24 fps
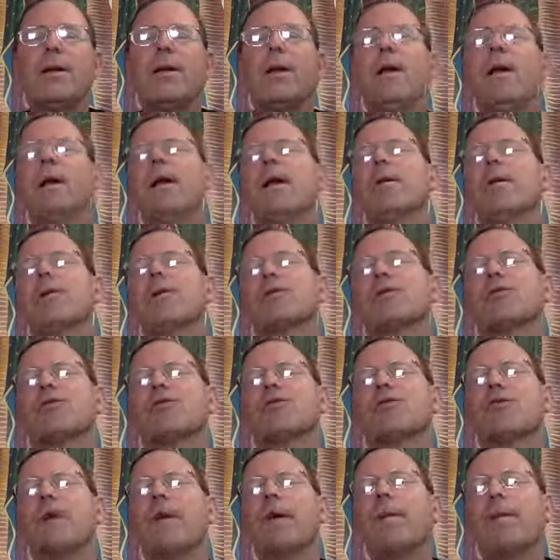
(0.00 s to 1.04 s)
tears
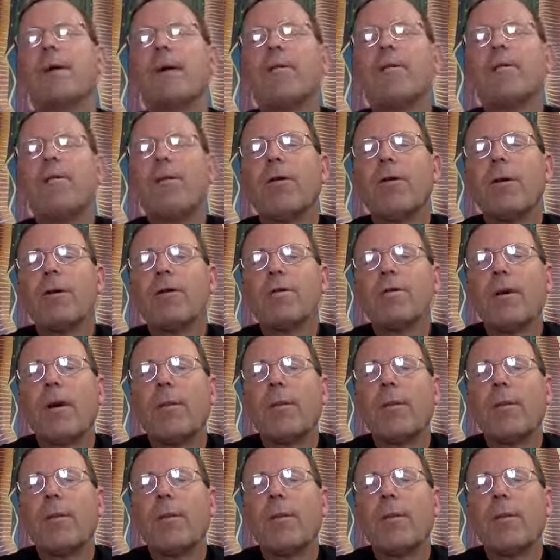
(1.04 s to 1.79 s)
streaming forth